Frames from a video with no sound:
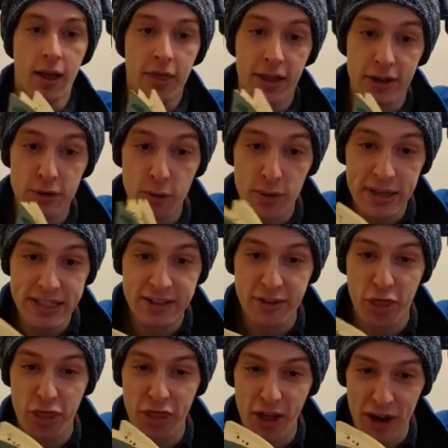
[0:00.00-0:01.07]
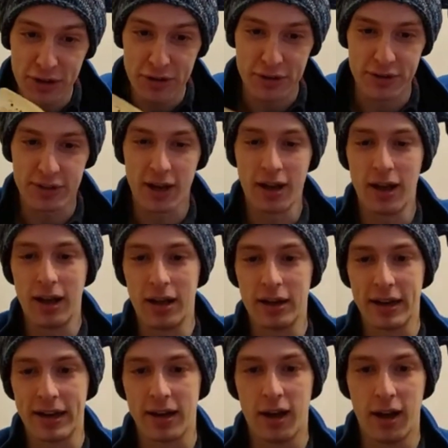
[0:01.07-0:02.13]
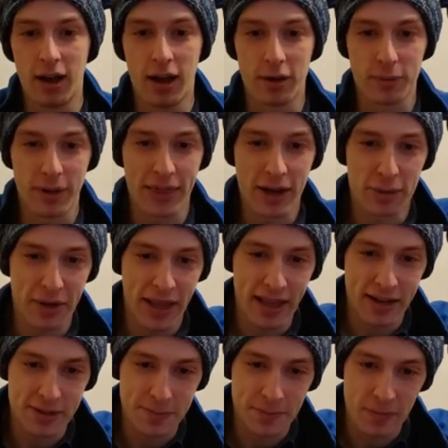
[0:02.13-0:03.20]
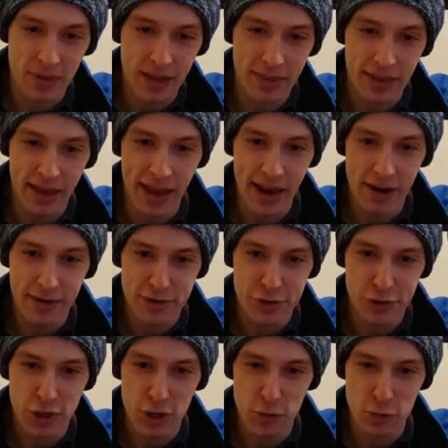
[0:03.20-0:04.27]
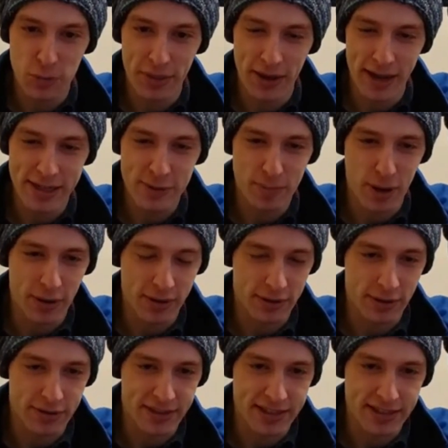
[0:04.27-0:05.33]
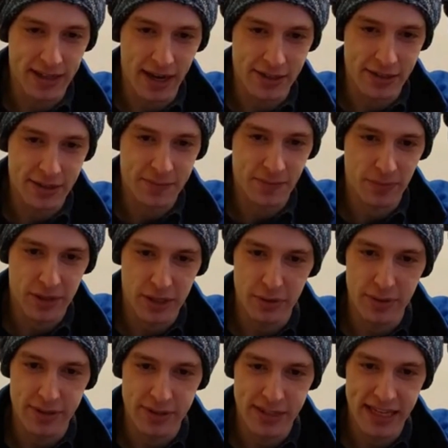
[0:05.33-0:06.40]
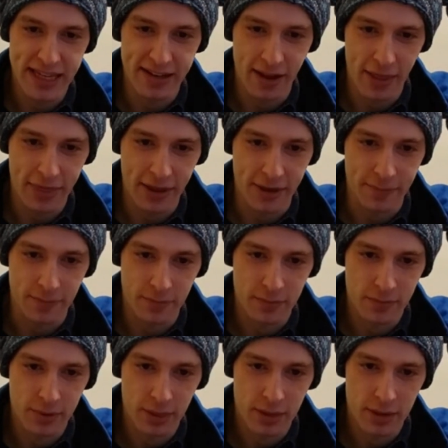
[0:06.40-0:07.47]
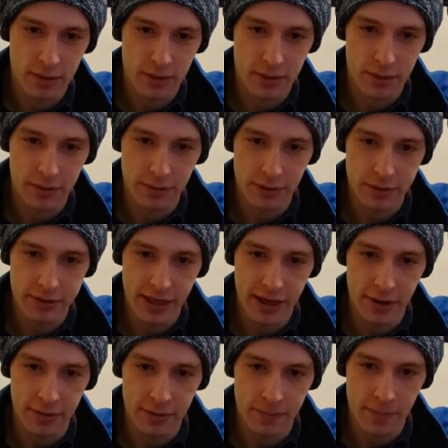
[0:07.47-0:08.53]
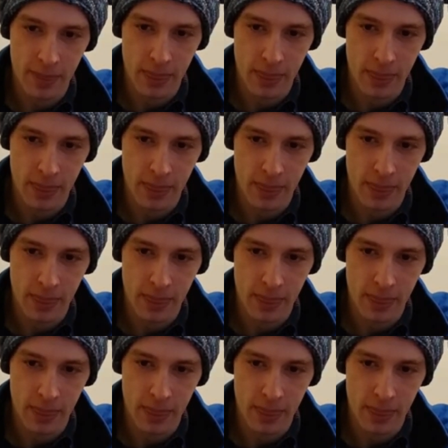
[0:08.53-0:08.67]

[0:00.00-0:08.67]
The noise thunders on and on without end. The air is choked with ice particles and dust. You can see nothing. You look down.